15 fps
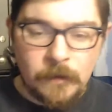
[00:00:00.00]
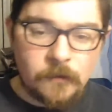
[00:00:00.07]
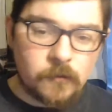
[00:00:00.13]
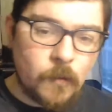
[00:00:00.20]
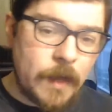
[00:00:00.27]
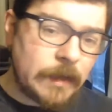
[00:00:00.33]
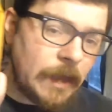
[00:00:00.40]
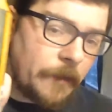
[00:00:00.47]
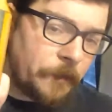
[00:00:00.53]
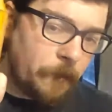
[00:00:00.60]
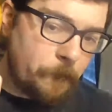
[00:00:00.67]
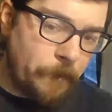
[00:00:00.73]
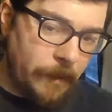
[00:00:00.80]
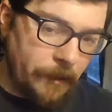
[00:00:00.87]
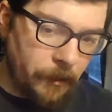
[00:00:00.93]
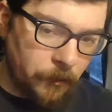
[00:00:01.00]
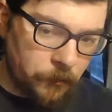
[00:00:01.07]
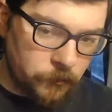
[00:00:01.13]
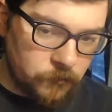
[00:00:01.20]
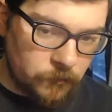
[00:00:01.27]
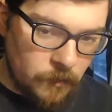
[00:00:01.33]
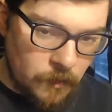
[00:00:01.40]
So I got the
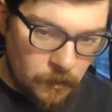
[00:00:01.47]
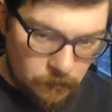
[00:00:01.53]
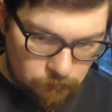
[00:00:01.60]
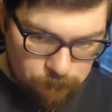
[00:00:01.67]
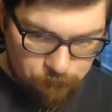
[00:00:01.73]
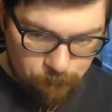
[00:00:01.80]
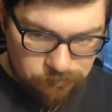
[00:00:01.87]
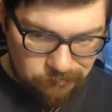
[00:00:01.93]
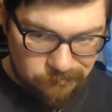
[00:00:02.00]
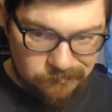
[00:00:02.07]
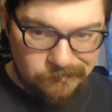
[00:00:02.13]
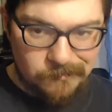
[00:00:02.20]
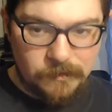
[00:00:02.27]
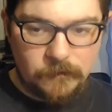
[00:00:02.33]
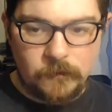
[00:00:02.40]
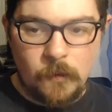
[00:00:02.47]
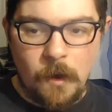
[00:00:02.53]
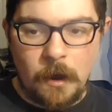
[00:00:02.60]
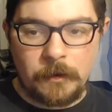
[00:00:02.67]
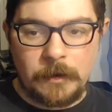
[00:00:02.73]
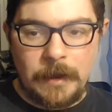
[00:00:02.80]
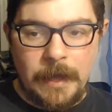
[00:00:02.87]
Bell's Two Hearted